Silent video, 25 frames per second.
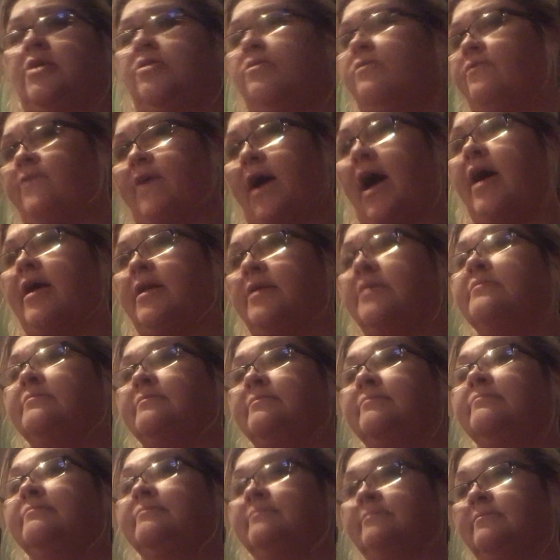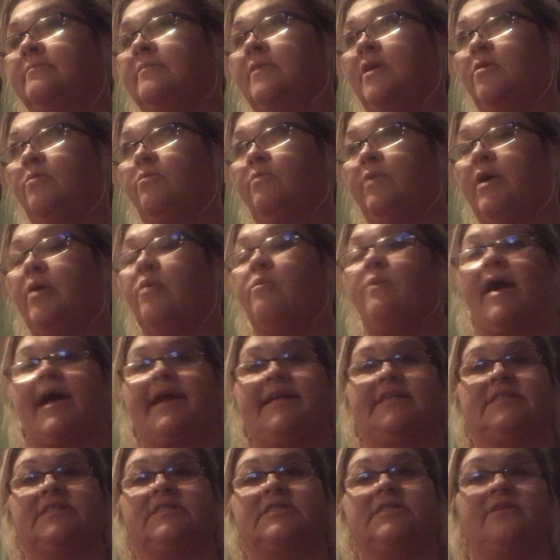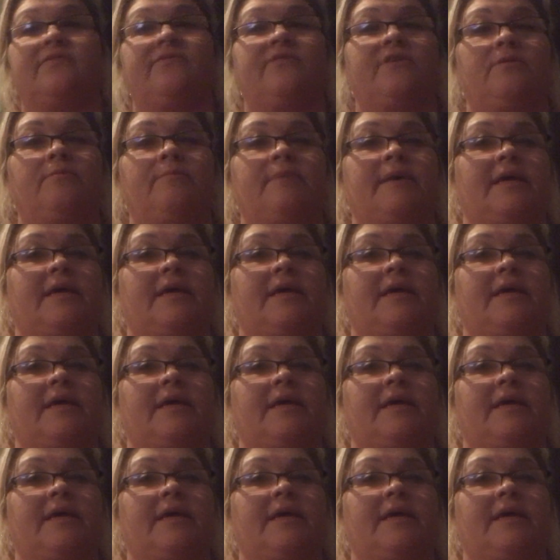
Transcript: You're fine. We'll wait just a few